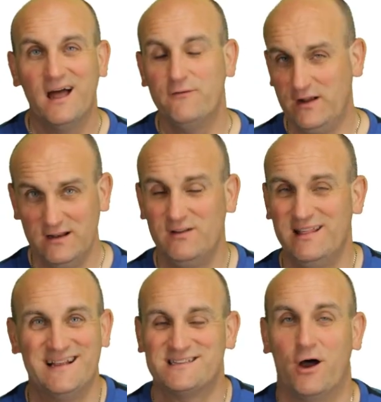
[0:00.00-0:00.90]
And effectively,
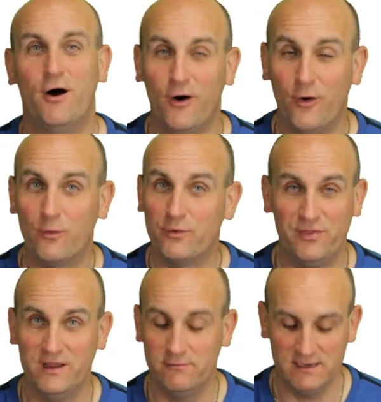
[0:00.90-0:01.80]
that's the whole
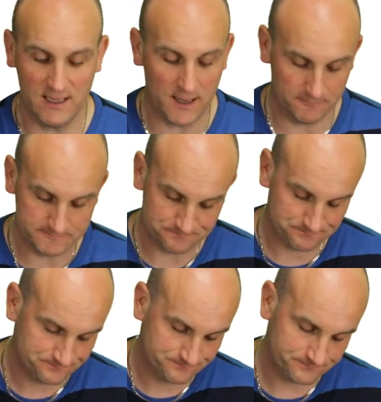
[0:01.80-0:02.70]
theory done.
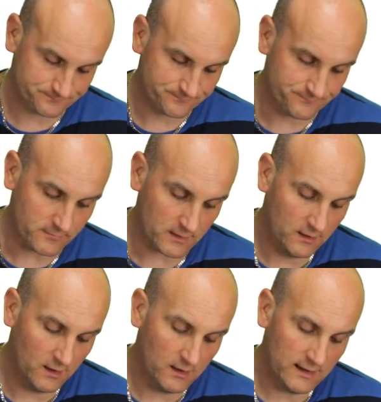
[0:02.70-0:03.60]

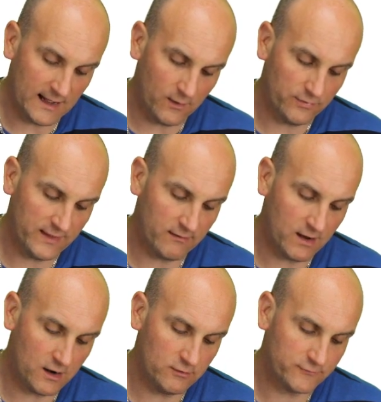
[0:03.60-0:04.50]
Now, there
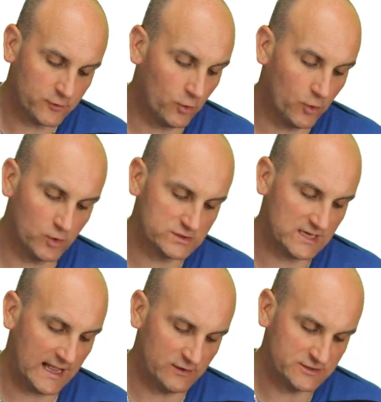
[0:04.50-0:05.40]
are, of course,
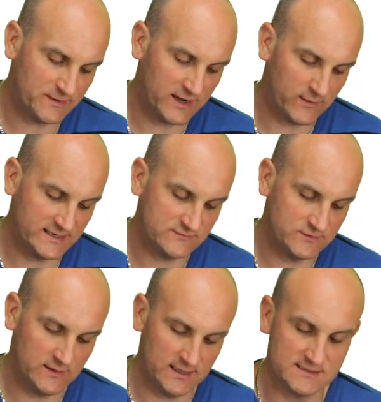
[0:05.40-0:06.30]
algebraic ways of
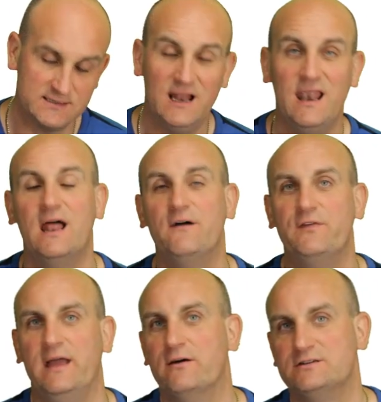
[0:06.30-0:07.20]
doing this, and I love
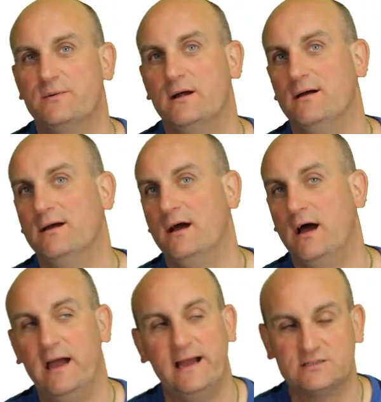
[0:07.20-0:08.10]
the algebra.
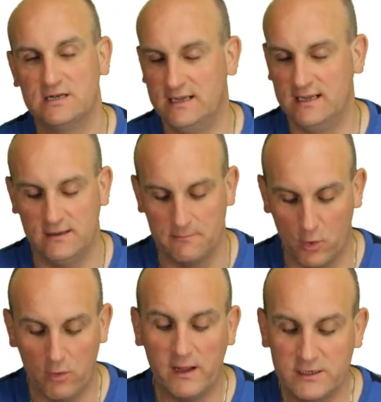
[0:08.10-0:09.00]
I actually, the
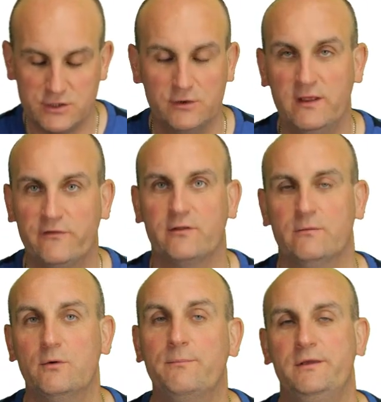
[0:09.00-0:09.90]
more I do this, the
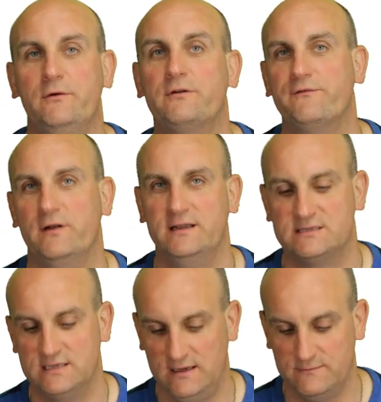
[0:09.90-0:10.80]
more beautiful it
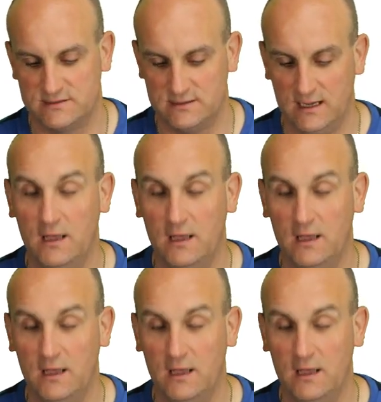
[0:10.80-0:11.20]
seems.